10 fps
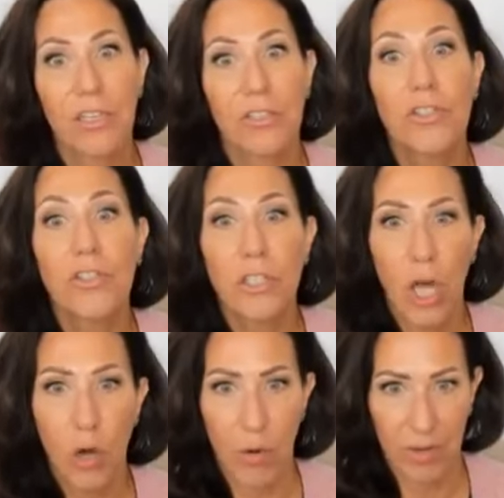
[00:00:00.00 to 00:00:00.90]

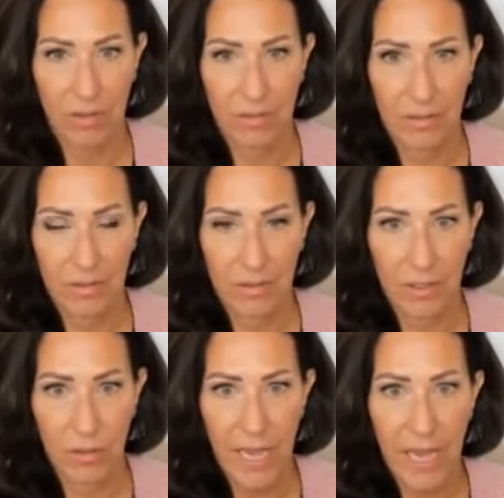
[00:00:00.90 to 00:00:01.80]
slower,
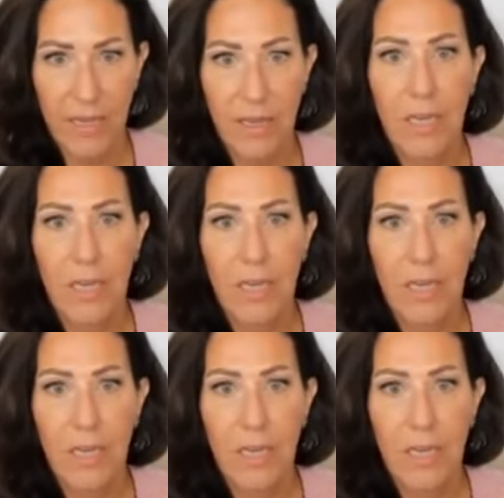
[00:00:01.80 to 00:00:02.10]
okay?